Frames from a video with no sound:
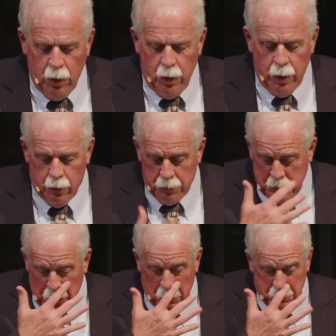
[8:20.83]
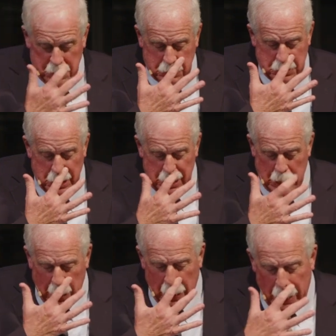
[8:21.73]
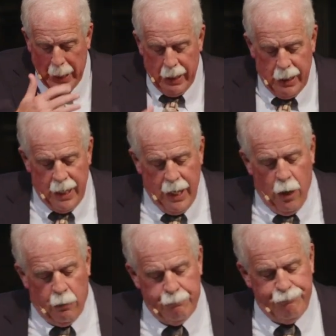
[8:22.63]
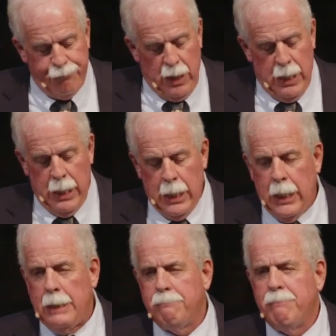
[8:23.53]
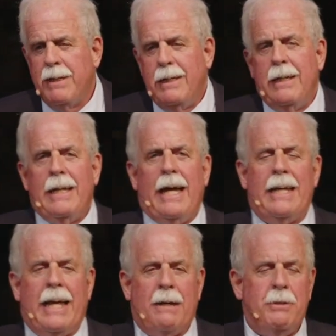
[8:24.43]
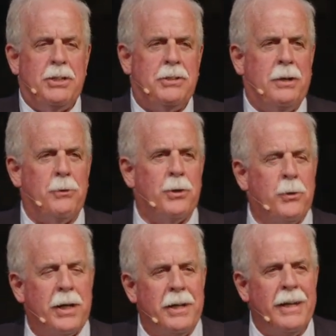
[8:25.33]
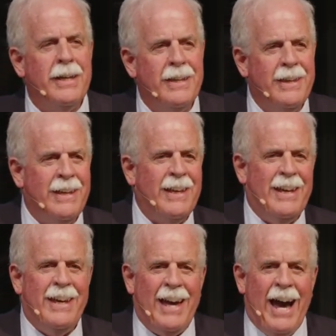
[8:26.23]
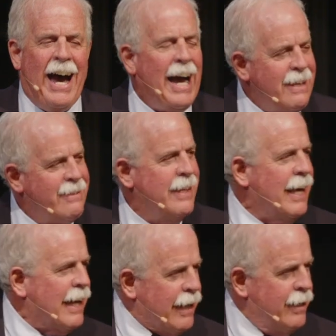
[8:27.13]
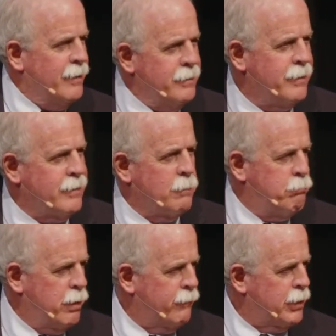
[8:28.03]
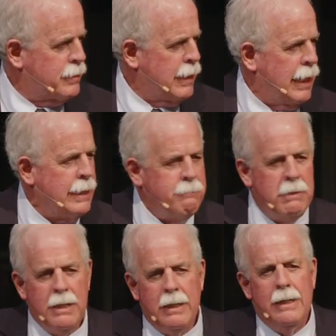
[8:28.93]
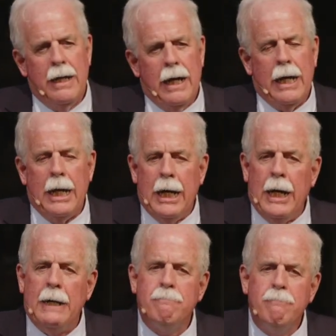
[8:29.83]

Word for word: here in Psalm 16. Now, uh, and, and let me just say real quickly I think, this is a bit of an aside, uh,